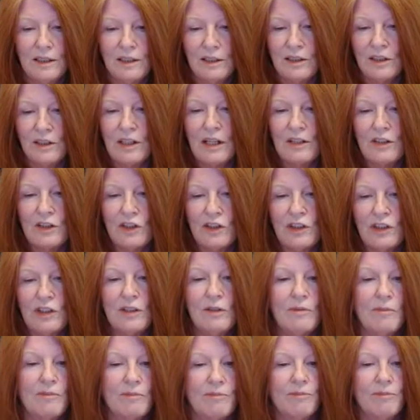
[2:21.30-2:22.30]

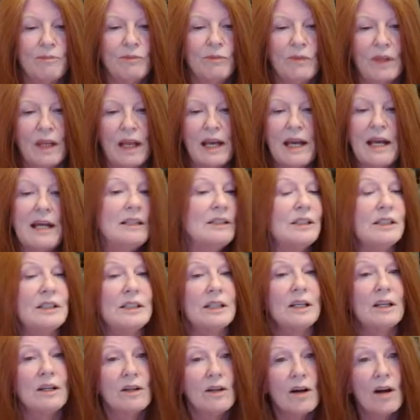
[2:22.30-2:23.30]
such
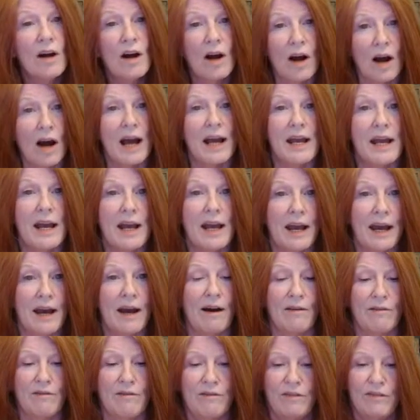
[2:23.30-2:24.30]
as I
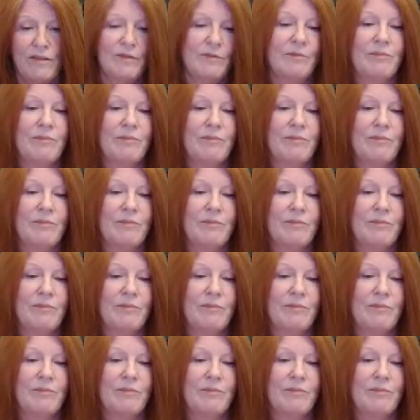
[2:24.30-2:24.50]
have.